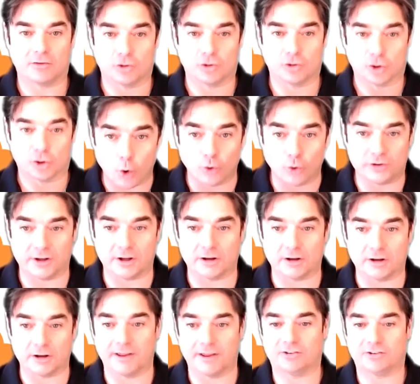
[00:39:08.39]
Is there a
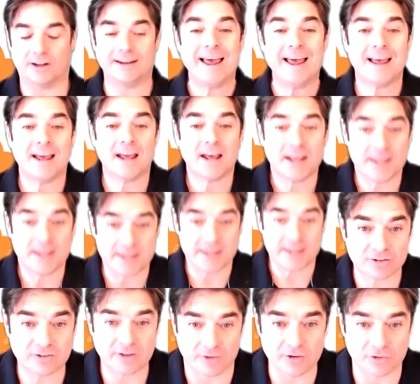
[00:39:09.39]
recording of this? And
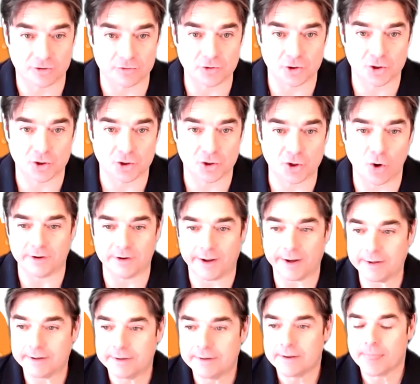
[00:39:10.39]
yes, there is a
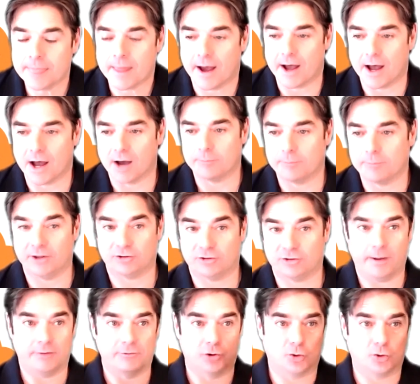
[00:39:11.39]
recording.
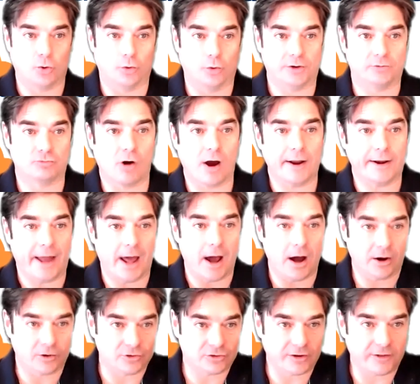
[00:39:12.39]
It's being recorded
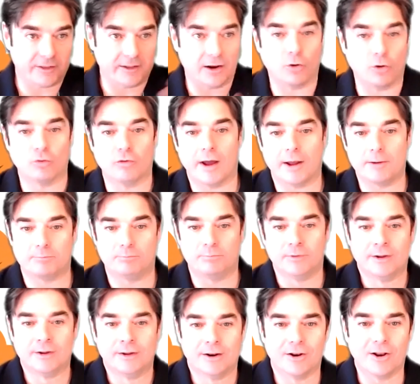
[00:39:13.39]
right now. I can see the little
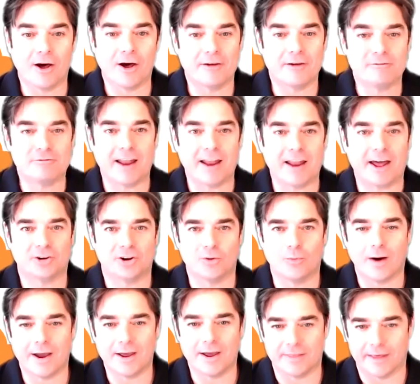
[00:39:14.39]
red light
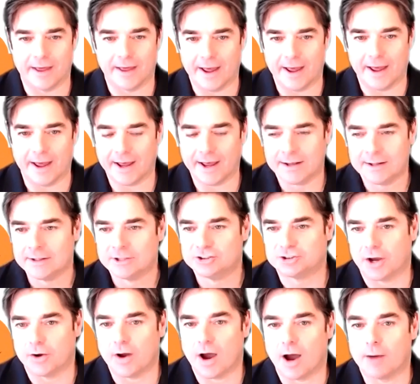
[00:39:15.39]
flashing away there.
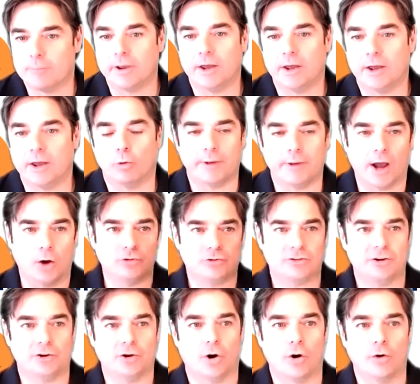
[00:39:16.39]
So it will be
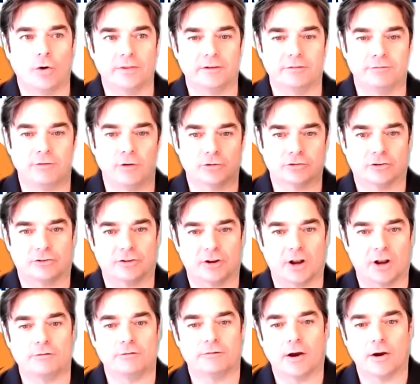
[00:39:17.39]
hosted on the Fossa
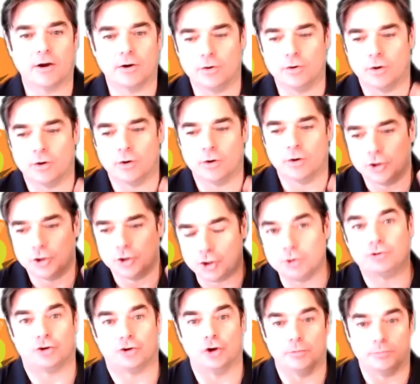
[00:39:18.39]
De Novo
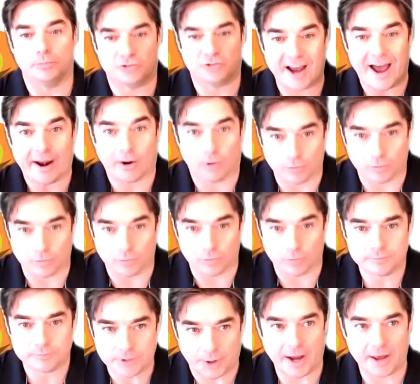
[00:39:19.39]
YouTube channel.
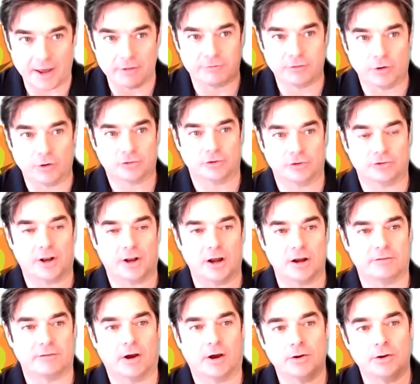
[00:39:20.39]
Okay, the Fossa
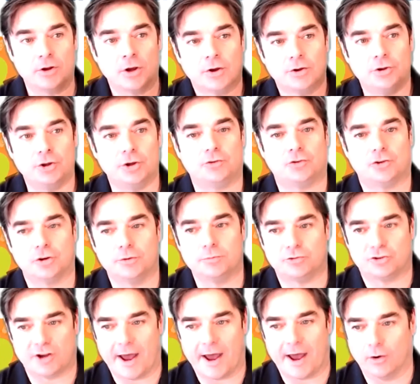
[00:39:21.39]
De Novo
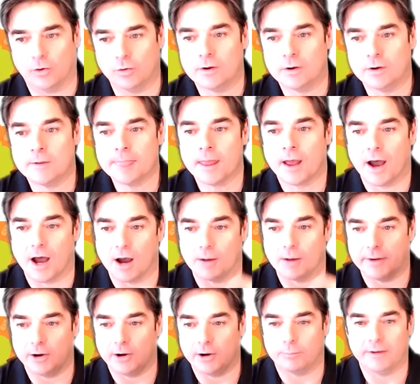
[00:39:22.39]
YouTube channel,
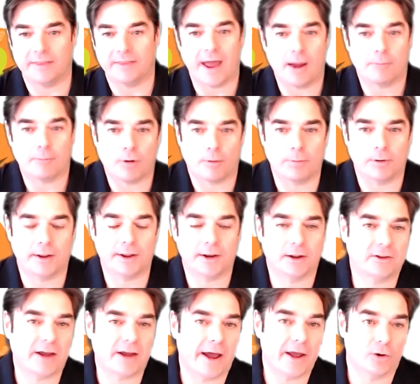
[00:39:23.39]
and it'll be there
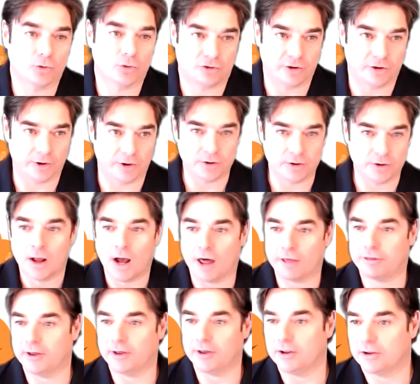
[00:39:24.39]
probably in a day or two.
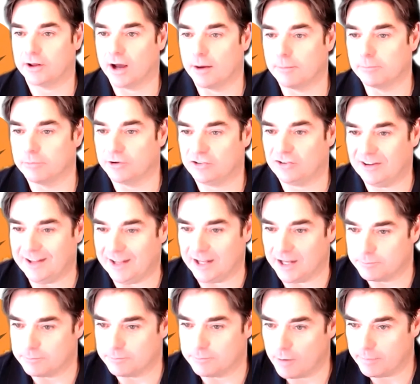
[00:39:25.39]
I think the
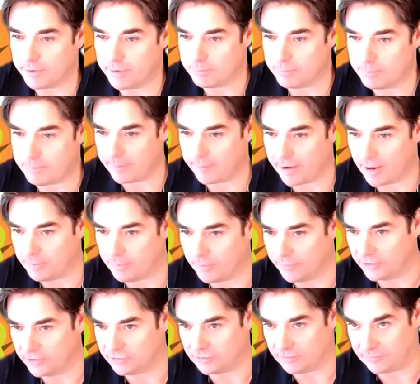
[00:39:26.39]
team might better back me
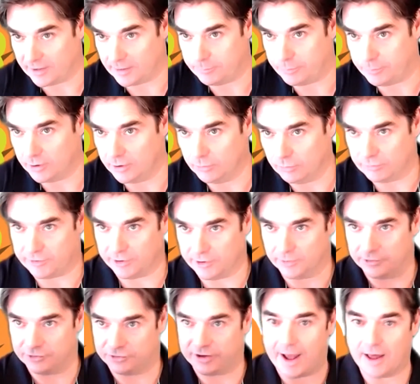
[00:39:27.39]
up on this if they put a little
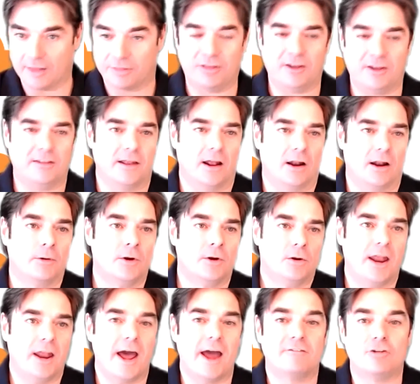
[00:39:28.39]
thing on the chat. I think
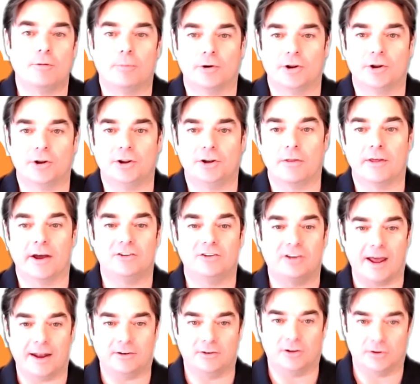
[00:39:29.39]
they'll let everybody know
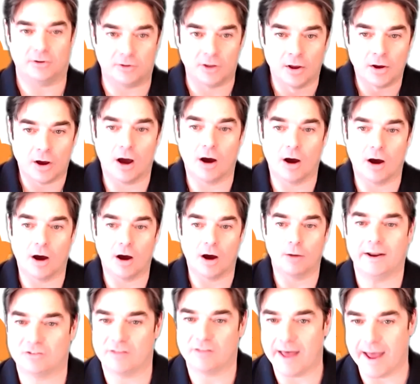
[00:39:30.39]
that attended
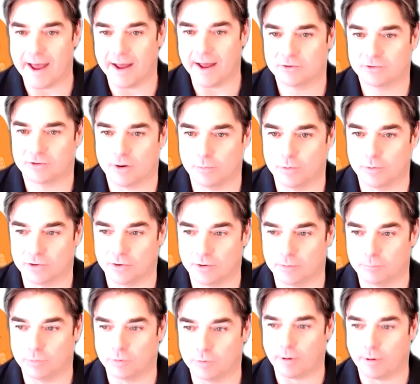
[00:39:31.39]
when it's there. So
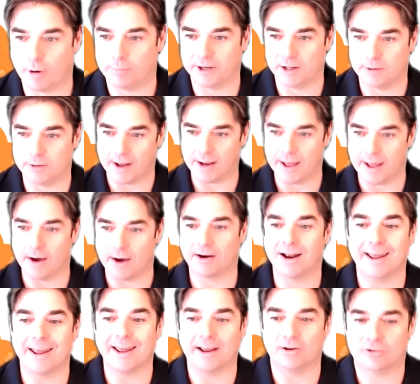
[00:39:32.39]
we'll pop an email
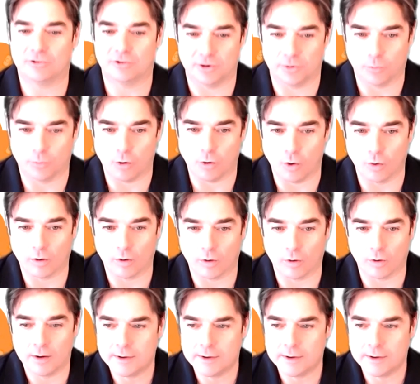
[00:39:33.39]
out and a link to you all.